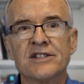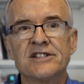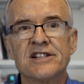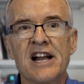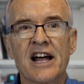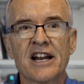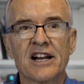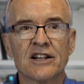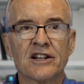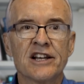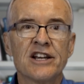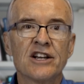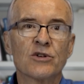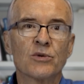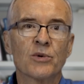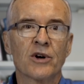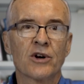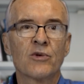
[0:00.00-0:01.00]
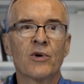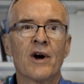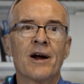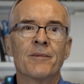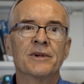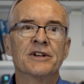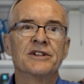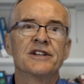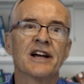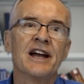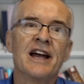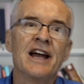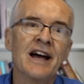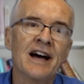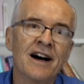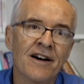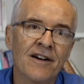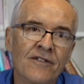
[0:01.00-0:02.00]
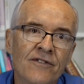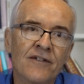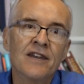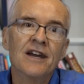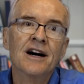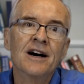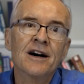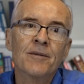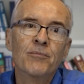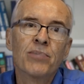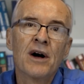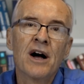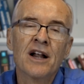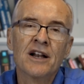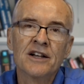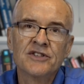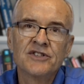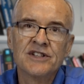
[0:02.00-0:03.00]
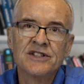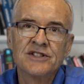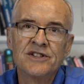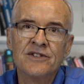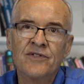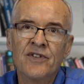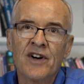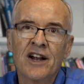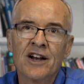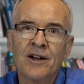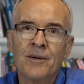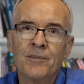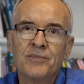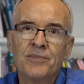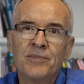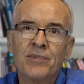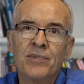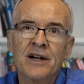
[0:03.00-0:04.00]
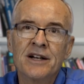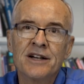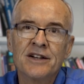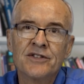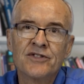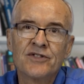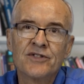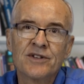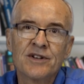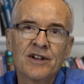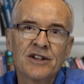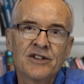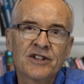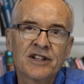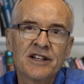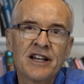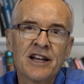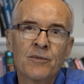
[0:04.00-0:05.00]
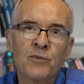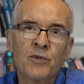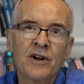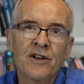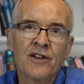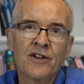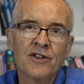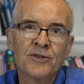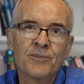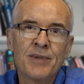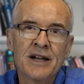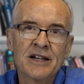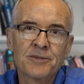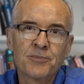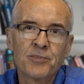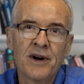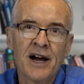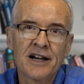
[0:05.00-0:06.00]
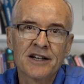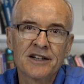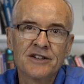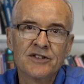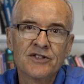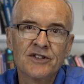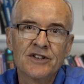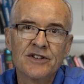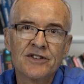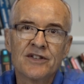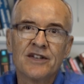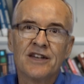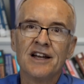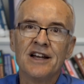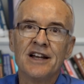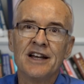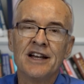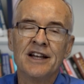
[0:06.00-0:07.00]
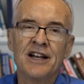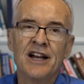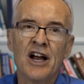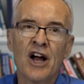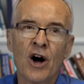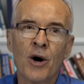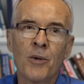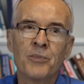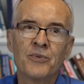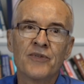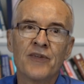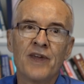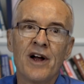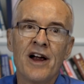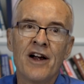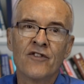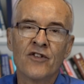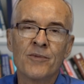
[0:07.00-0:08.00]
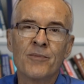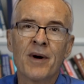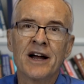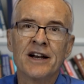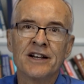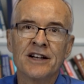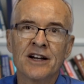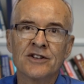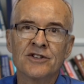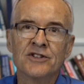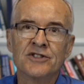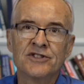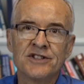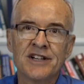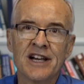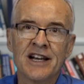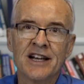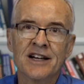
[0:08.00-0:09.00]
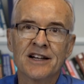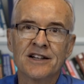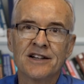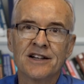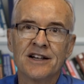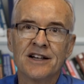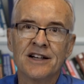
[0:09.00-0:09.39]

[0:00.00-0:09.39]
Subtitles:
It's not a legal requirement to have policies developed, but it's again one of those best practices. It helps everybody understand.